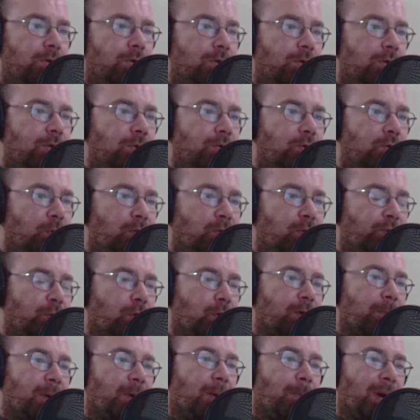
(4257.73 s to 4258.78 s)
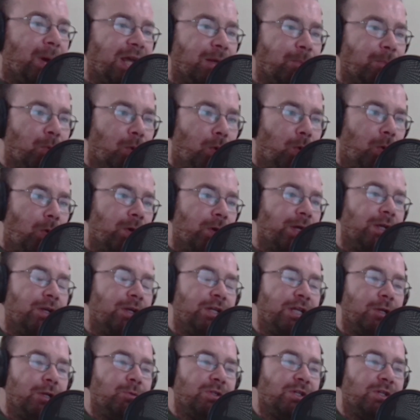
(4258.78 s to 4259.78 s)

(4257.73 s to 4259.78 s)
So we've talked about Mike Moore, and he was a